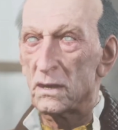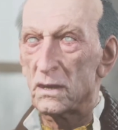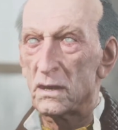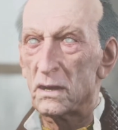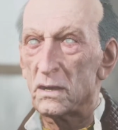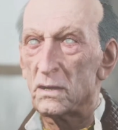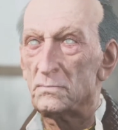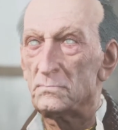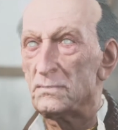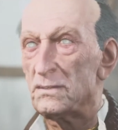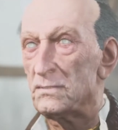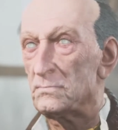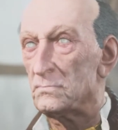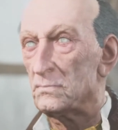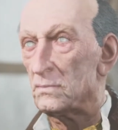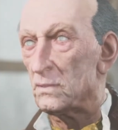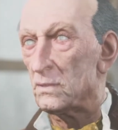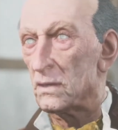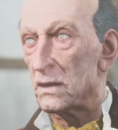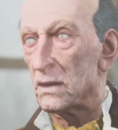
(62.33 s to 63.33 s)
a lot of
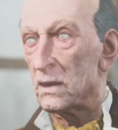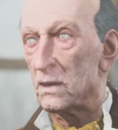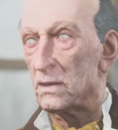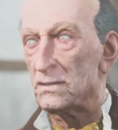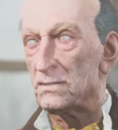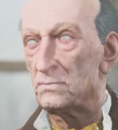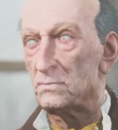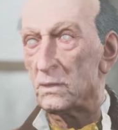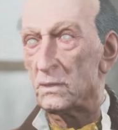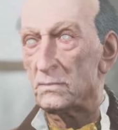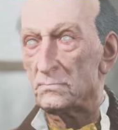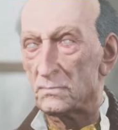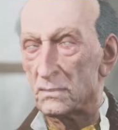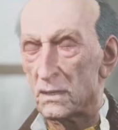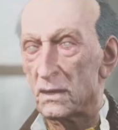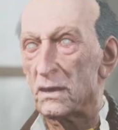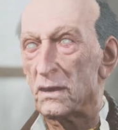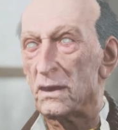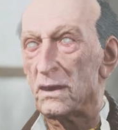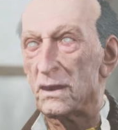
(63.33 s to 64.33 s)
people want to leave
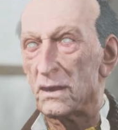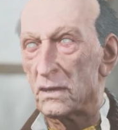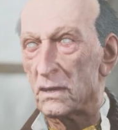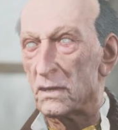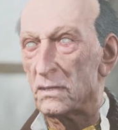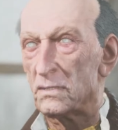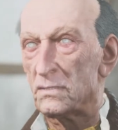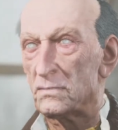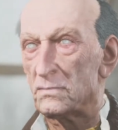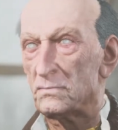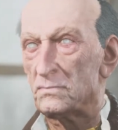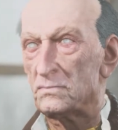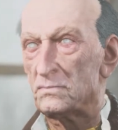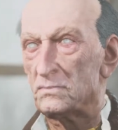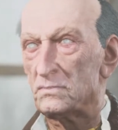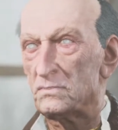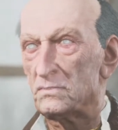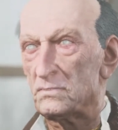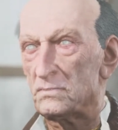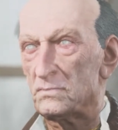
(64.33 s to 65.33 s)
Oakmont, kid.
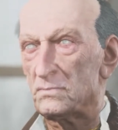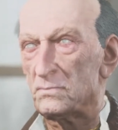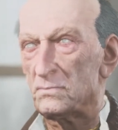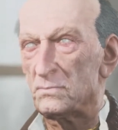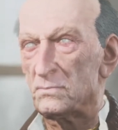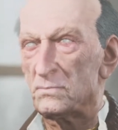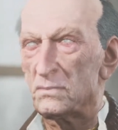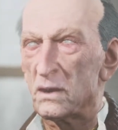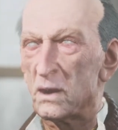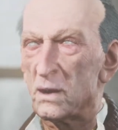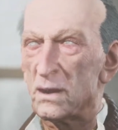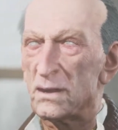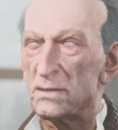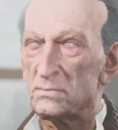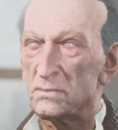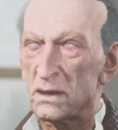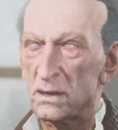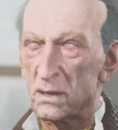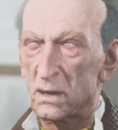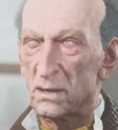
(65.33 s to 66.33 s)
Few
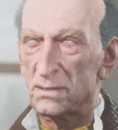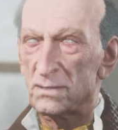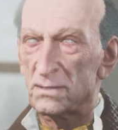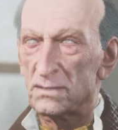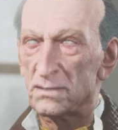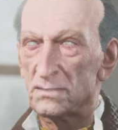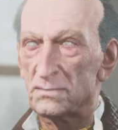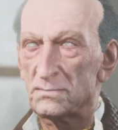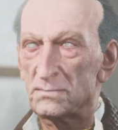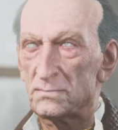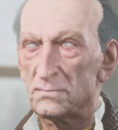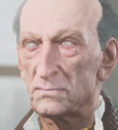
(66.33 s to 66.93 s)
ever succeed.